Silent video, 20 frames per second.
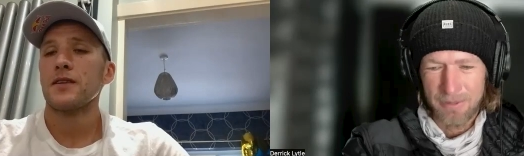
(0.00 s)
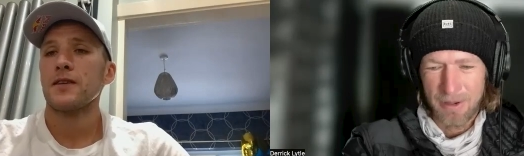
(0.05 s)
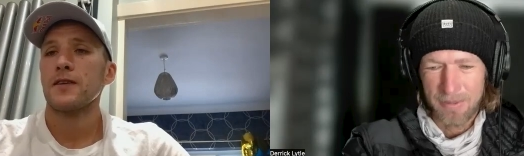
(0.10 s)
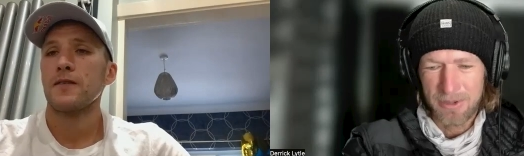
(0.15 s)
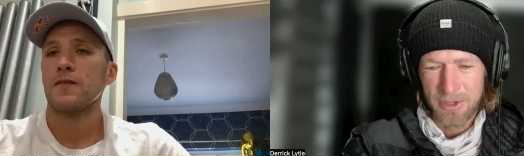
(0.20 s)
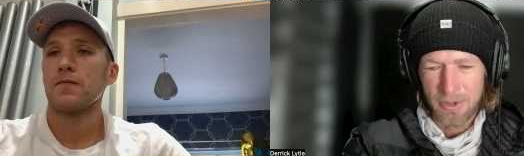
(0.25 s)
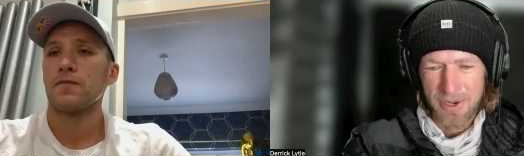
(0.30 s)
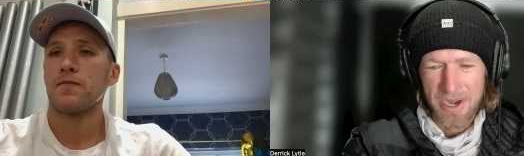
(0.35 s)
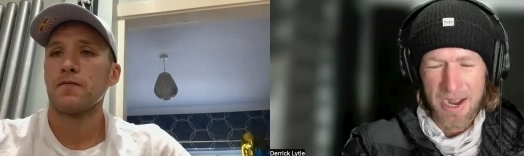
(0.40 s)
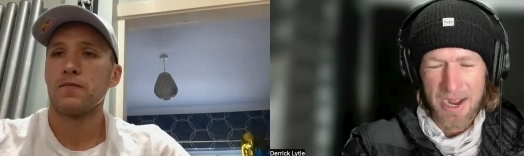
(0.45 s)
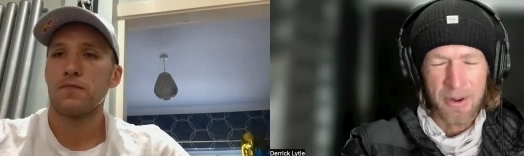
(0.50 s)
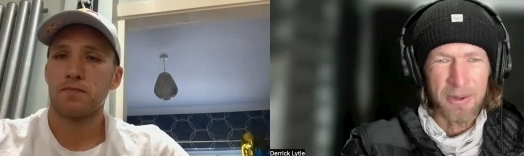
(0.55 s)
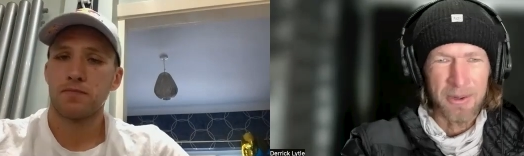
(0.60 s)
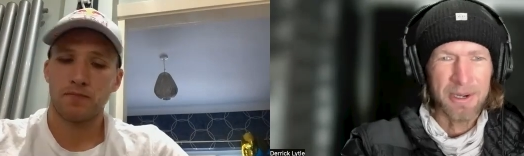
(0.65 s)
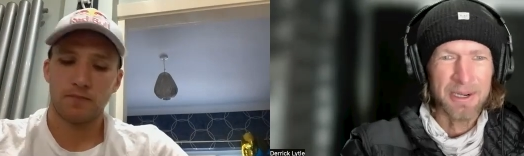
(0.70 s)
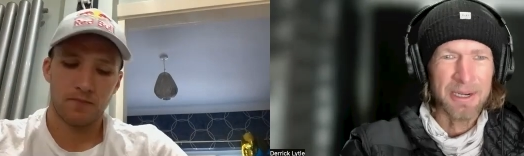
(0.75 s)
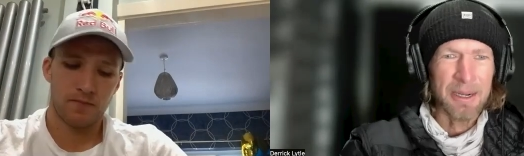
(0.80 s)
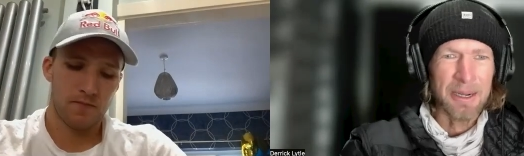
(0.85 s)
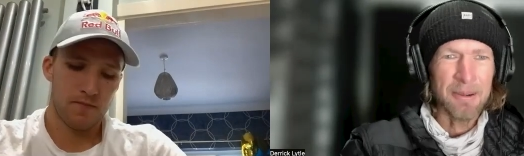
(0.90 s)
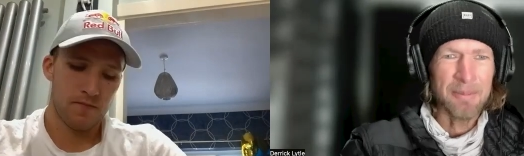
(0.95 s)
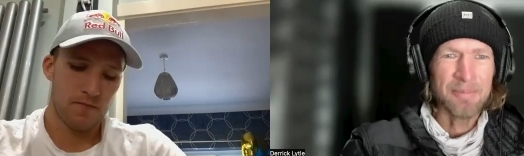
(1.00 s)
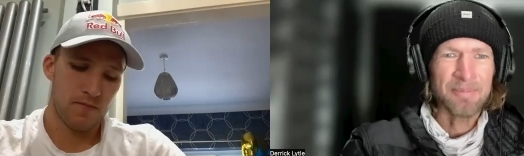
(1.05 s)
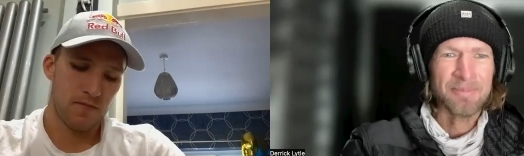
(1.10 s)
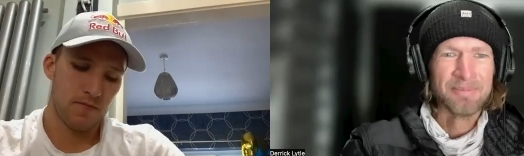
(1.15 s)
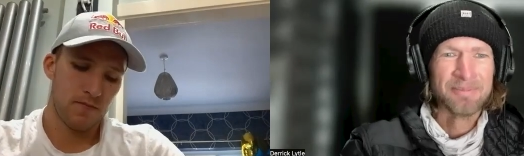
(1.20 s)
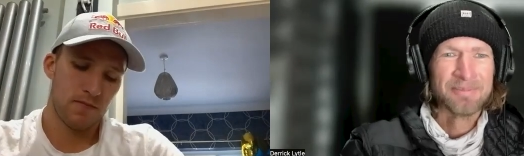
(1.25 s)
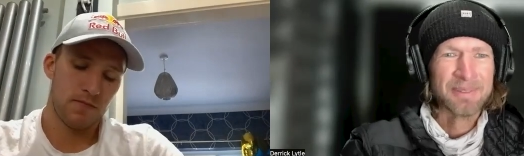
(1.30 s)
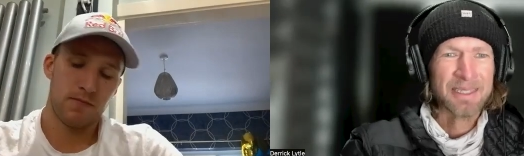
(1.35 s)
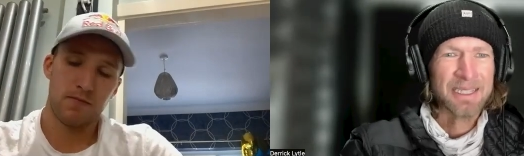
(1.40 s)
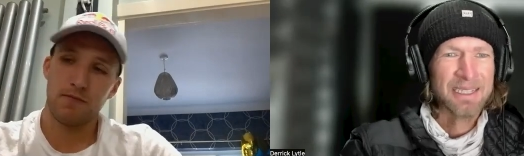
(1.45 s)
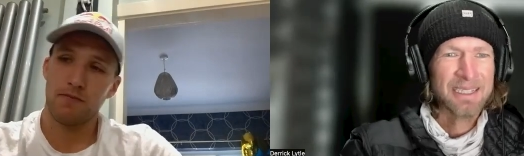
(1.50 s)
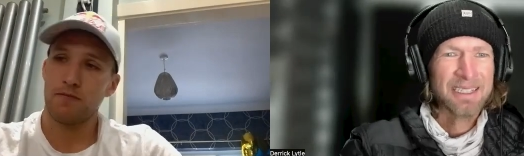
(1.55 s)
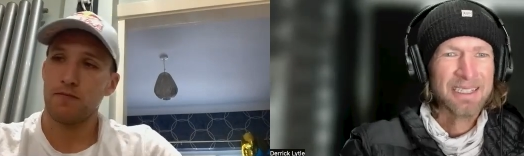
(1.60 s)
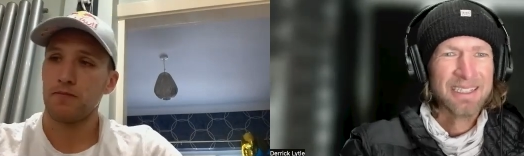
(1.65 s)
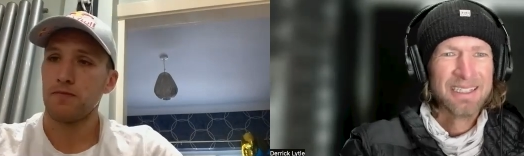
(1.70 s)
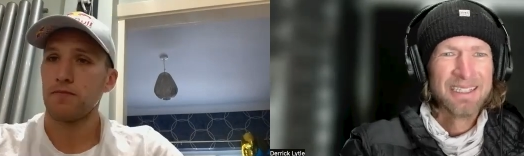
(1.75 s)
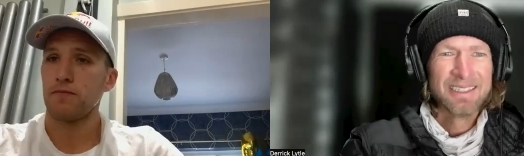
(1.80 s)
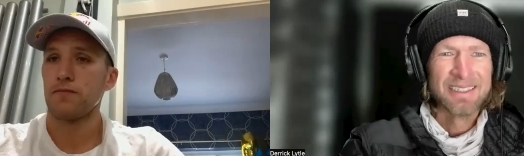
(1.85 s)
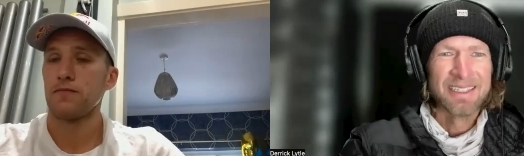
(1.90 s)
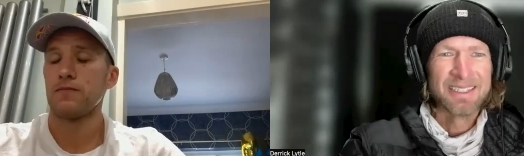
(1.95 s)
Speaker 1: up to an hour, um,
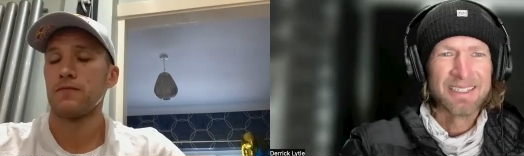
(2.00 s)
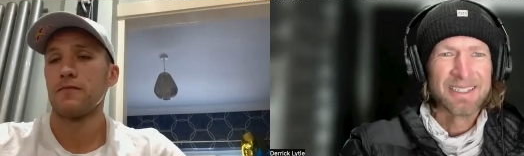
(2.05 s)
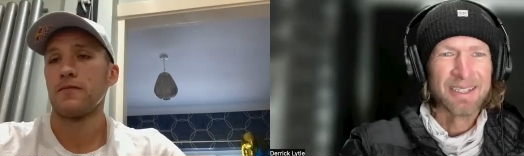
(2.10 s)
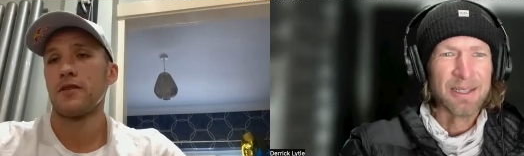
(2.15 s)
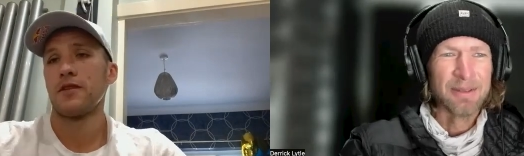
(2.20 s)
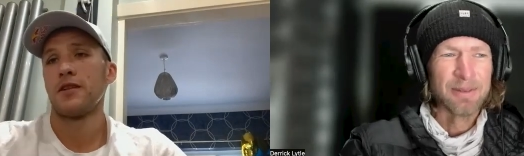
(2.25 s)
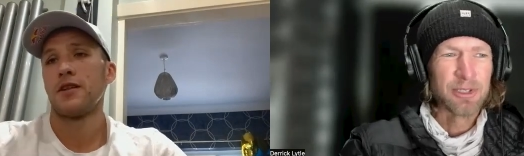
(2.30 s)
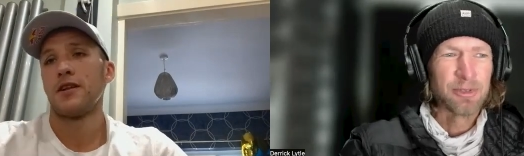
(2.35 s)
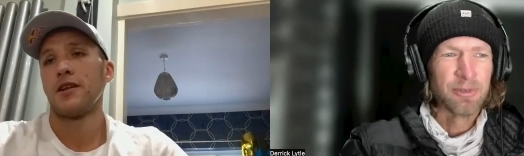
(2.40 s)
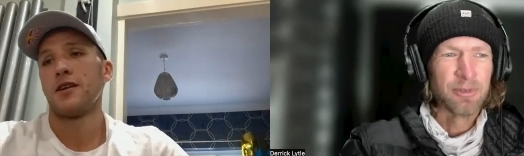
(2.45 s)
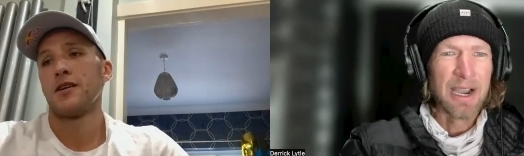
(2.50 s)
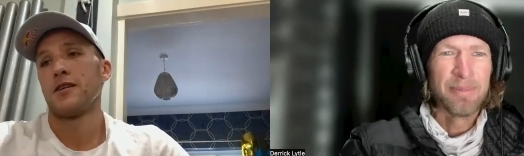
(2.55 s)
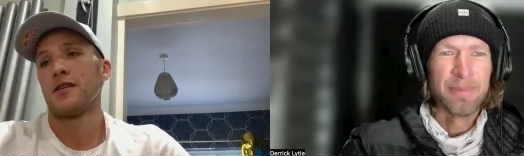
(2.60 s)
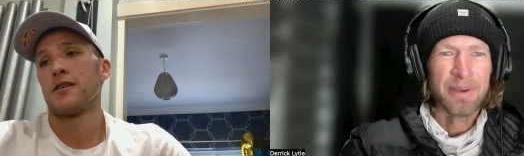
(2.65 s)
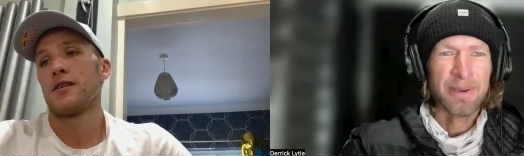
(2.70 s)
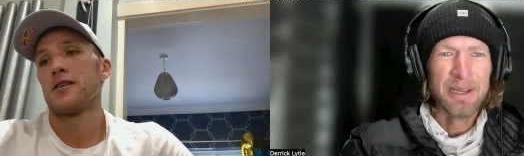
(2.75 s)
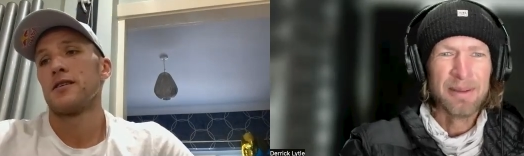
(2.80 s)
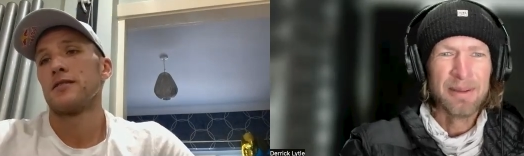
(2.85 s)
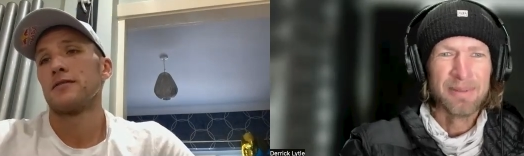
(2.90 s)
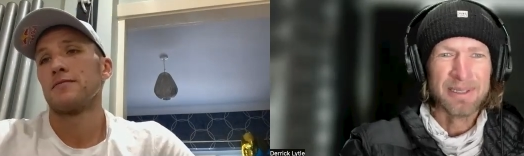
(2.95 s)
let's uh let's wrap it up.